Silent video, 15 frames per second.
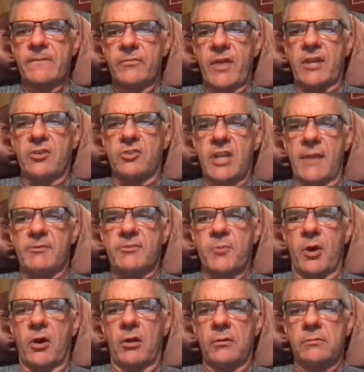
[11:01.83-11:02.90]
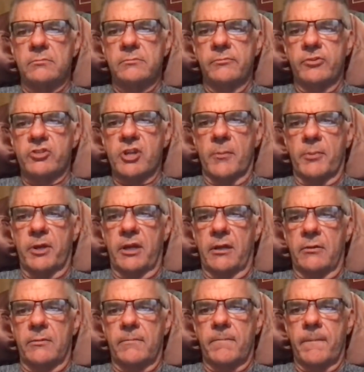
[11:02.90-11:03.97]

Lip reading: Thank you, James Small, for jumping in.